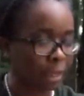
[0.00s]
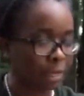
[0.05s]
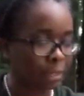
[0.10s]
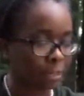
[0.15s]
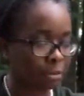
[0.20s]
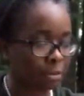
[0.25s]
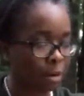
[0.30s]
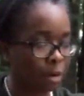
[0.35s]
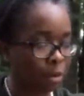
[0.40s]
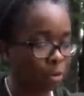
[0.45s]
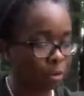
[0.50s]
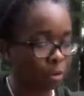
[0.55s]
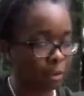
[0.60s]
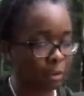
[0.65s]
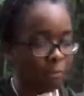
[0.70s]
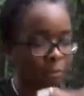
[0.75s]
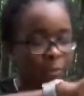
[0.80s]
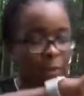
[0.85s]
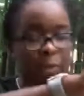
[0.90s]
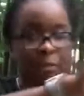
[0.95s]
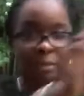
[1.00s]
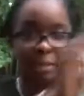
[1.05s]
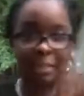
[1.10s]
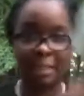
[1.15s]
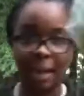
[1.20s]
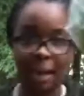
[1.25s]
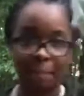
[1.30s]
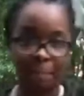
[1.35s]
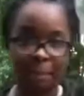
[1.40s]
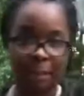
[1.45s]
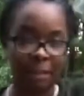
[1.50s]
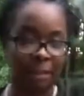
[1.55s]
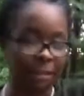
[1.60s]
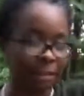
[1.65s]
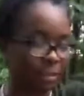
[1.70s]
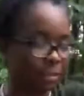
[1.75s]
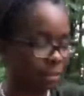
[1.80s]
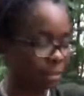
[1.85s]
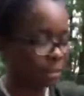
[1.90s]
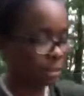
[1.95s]
So I ordered a few snap
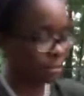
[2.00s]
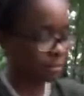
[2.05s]
peas,